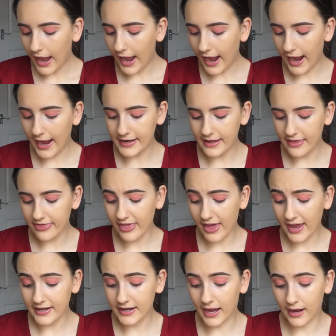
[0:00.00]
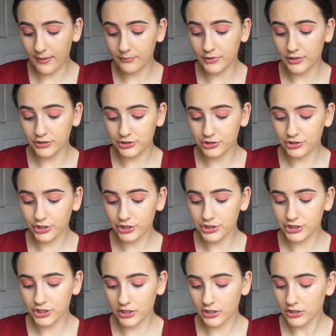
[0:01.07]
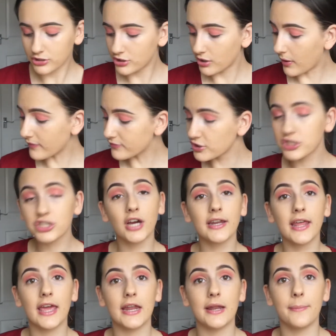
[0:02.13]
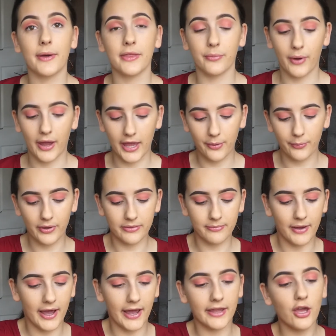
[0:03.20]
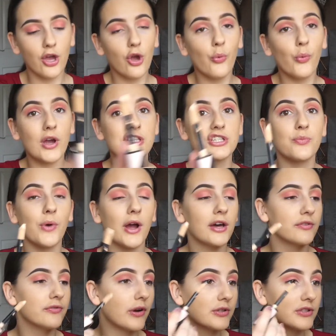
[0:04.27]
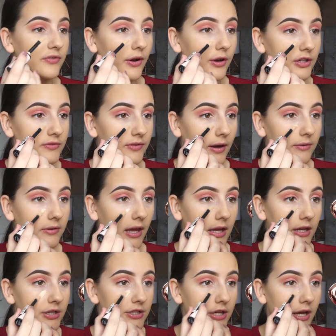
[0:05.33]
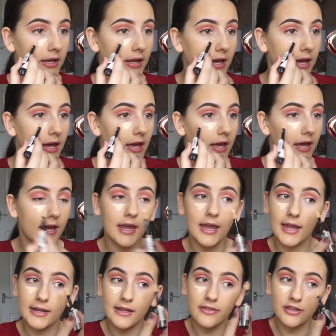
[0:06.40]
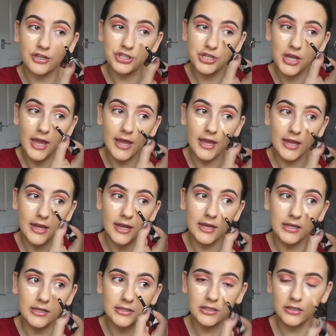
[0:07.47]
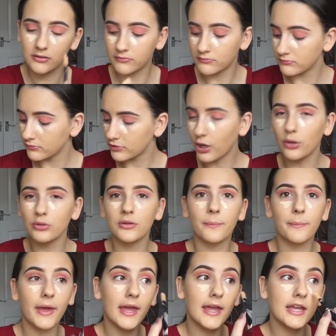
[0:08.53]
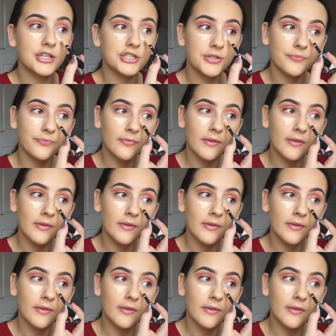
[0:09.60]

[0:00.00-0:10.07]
And then I've just gone in, by the way, with my Wet n Wild Photo Focus Foundation in the shade Golden Beige.